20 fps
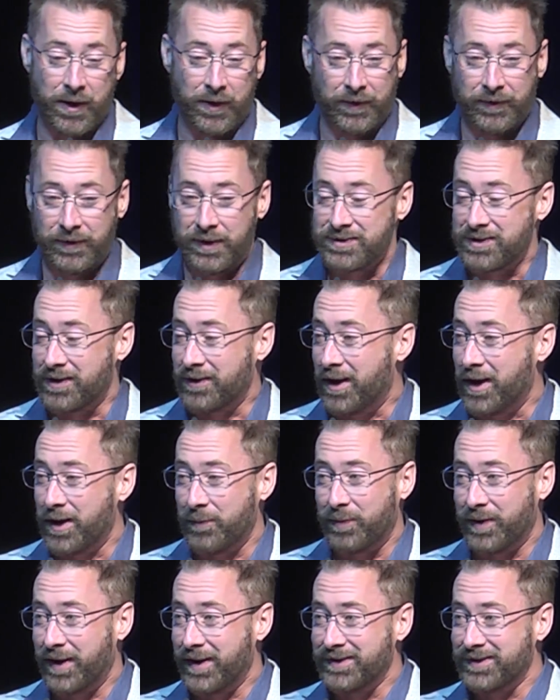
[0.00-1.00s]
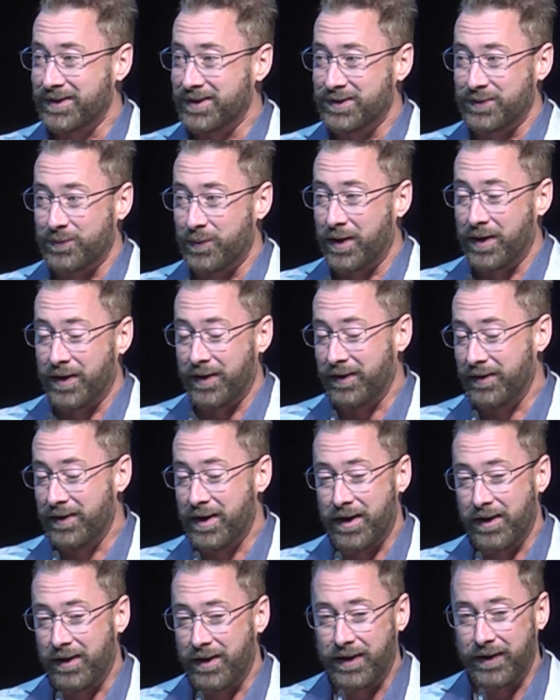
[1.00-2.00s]
You know, there's a lot of places
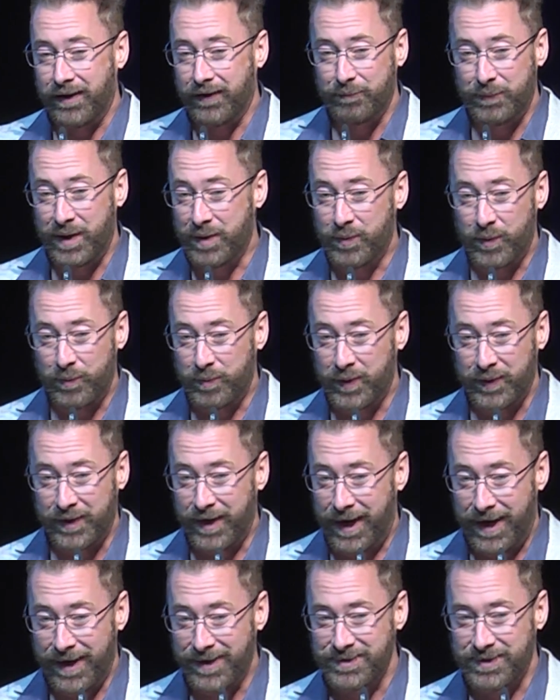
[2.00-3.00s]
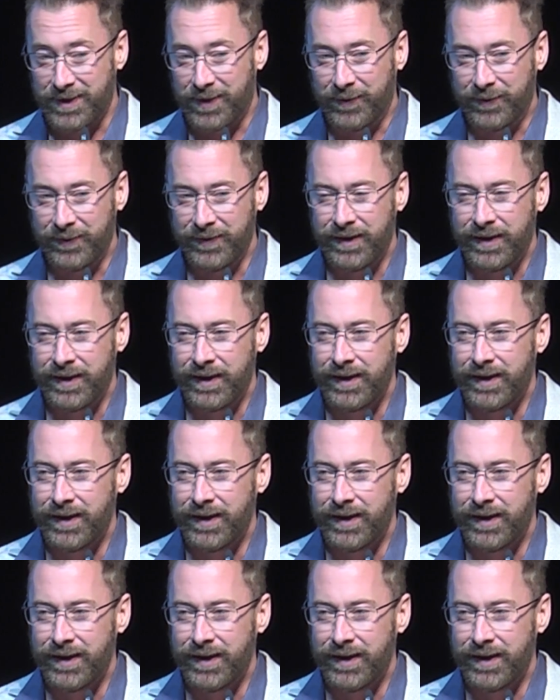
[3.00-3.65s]
where not a lot of people put their hands up.